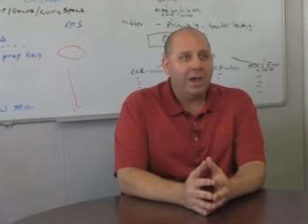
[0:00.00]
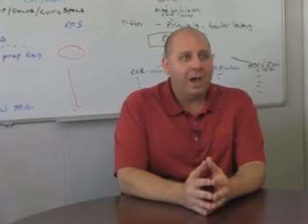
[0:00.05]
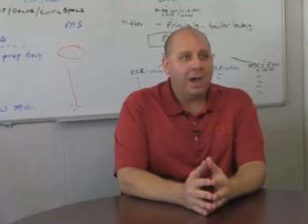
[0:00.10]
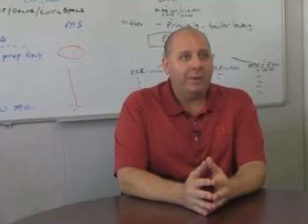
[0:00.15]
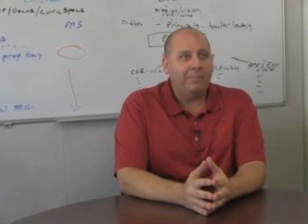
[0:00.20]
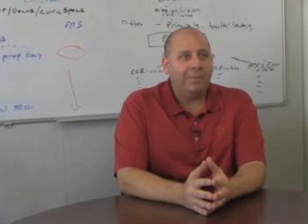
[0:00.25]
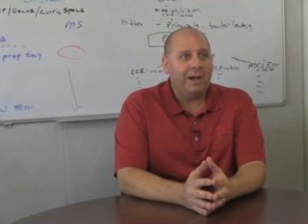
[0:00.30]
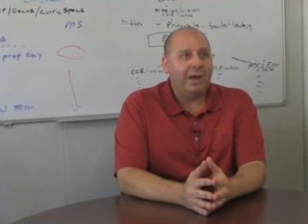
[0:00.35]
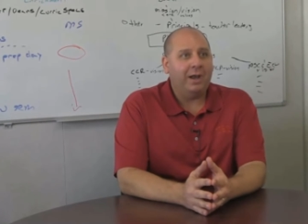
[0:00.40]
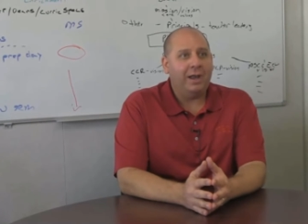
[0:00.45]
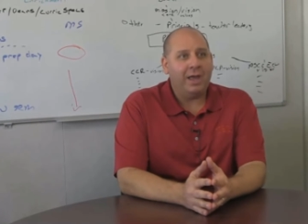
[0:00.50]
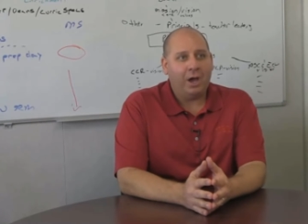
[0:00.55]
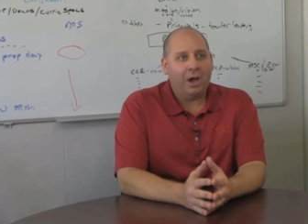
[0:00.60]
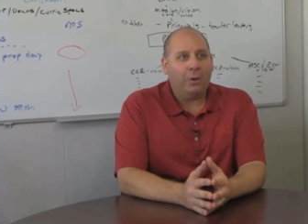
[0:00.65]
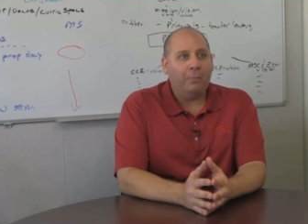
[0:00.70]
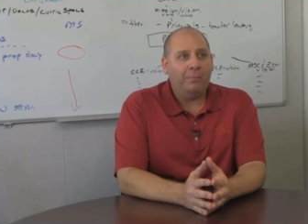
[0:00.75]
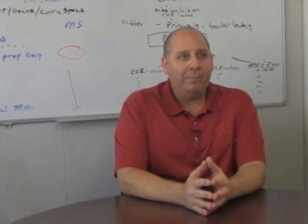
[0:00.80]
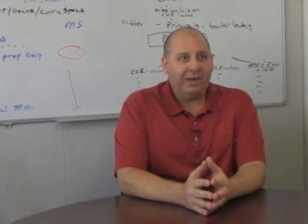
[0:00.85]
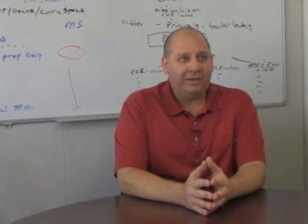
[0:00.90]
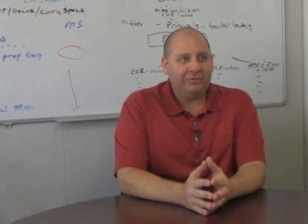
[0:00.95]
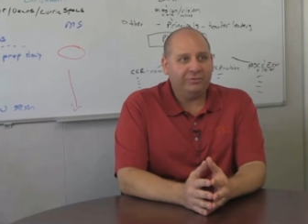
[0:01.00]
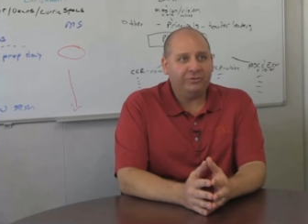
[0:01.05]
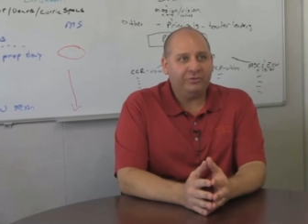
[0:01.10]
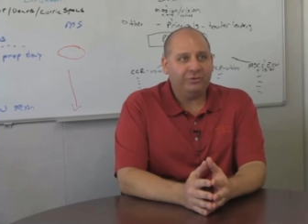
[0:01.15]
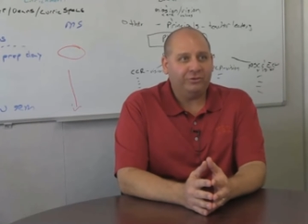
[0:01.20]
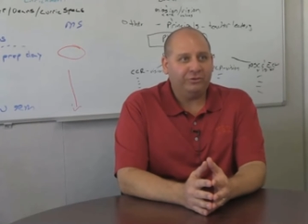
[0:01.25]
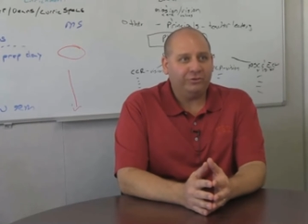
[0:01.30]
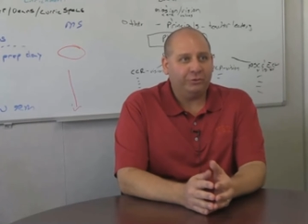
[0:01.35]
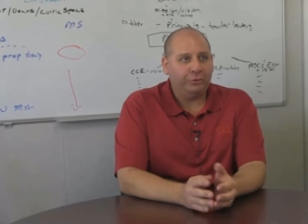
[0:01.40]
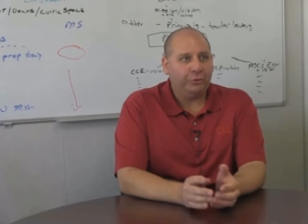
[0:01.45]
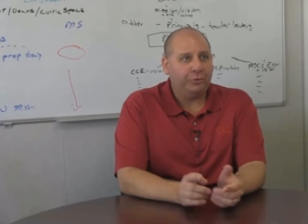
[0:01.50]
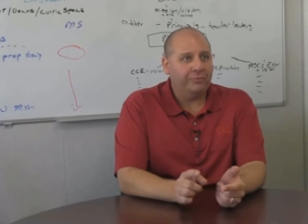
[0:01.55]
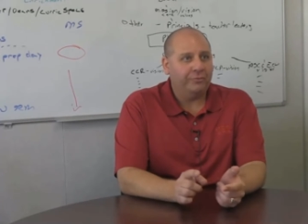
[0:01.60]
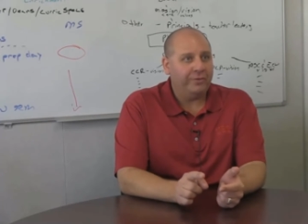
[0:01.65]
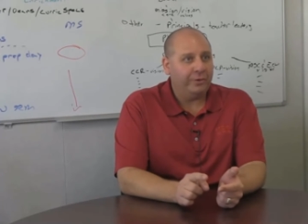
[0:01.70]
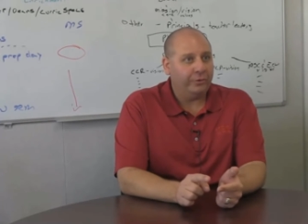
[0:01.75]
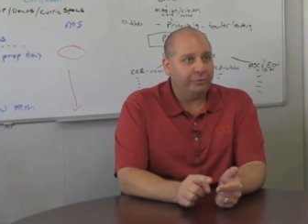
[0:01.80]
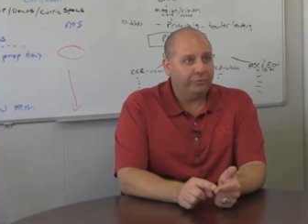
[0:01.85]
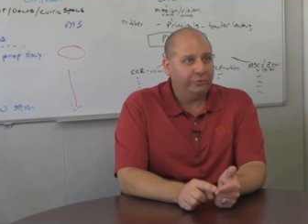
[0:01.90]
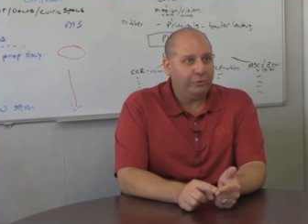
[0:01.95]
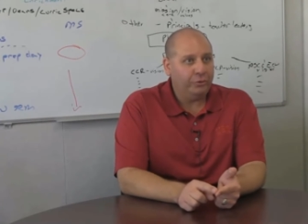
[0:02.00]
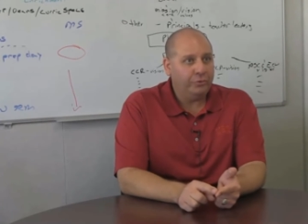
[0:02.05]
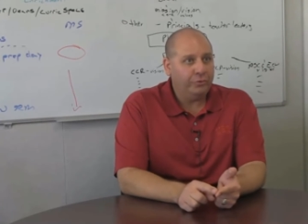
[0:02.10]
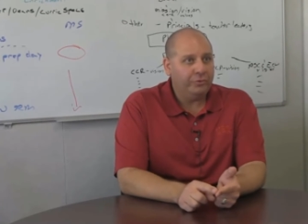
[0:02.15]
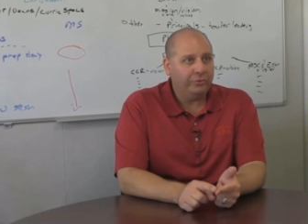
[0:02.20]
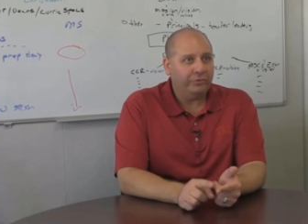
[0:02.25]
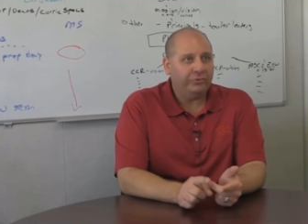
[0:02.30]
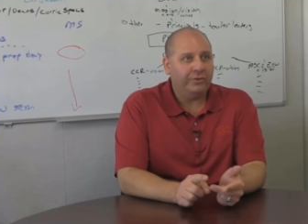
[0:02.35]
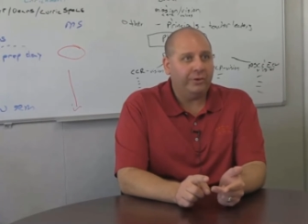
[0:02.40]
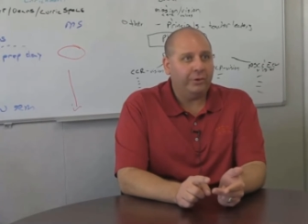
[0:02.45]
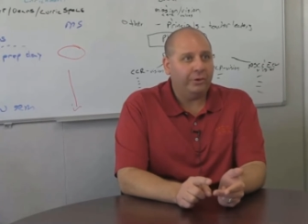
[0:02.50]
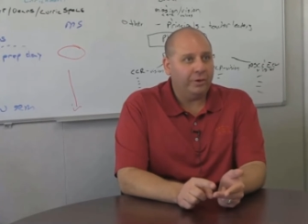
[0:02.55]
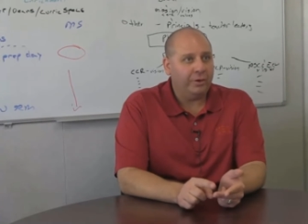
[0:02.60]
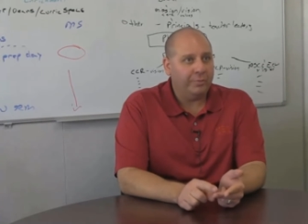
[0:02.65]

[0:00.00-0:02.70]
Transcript: about how best to serve their students, their